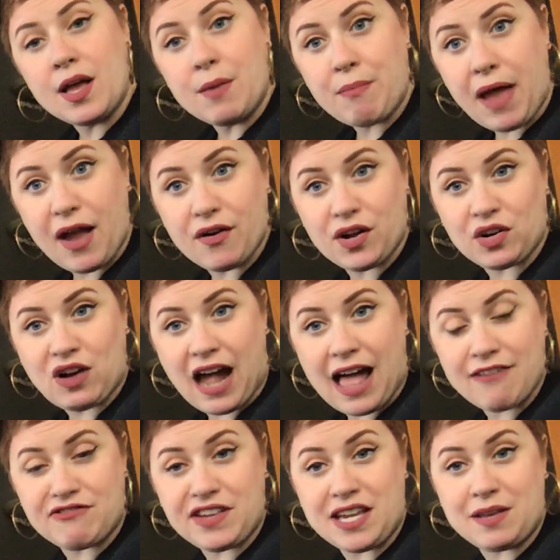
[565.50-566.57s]

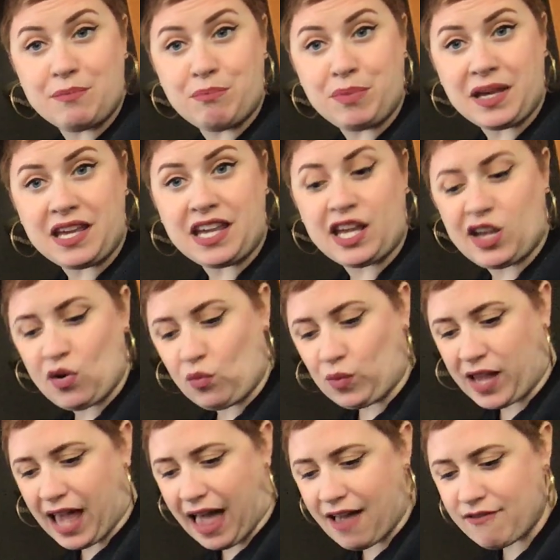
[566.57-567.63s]
paragraph in B,
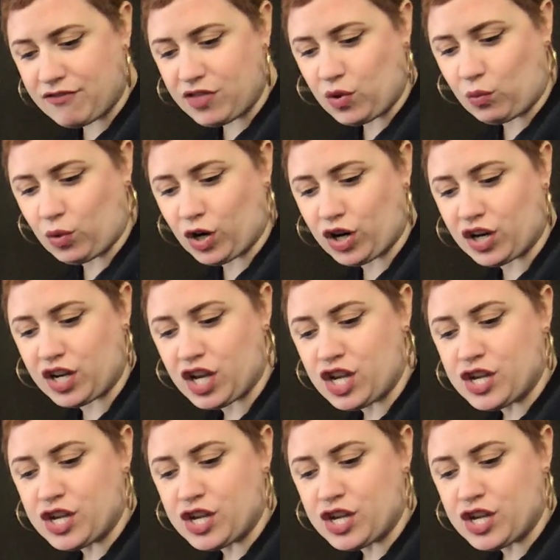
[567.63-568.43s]
we have the word